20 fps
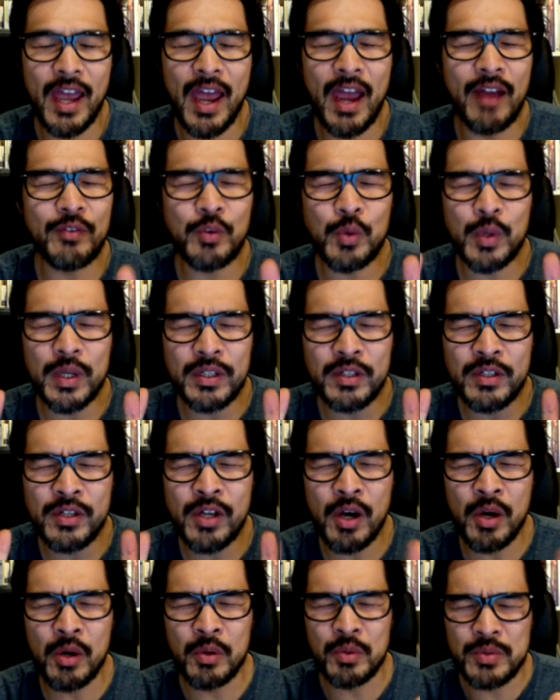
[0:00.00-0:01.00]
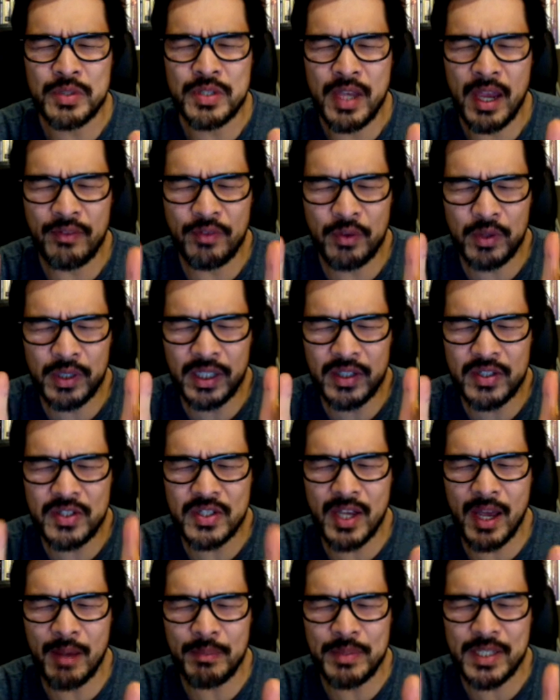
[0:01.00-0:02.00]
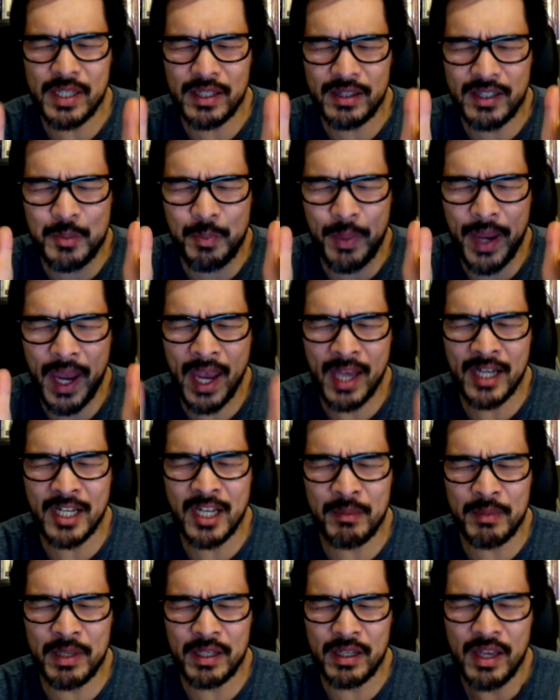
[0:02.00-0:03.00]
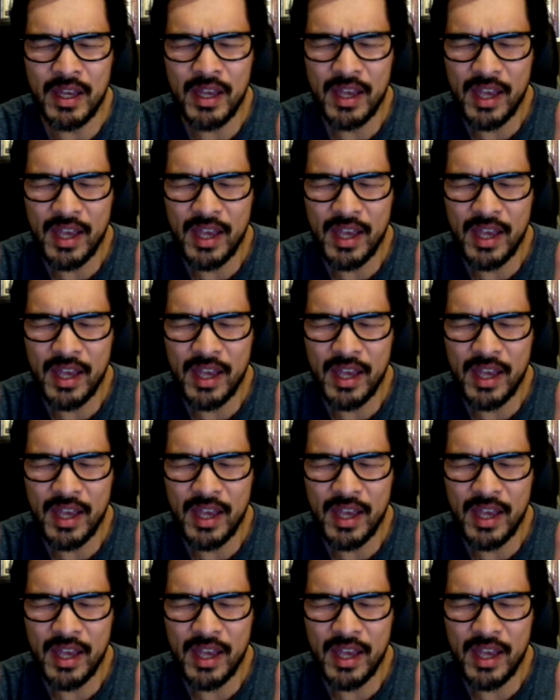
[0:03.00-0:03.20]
Everyone knows, everyone accepts that this pandemic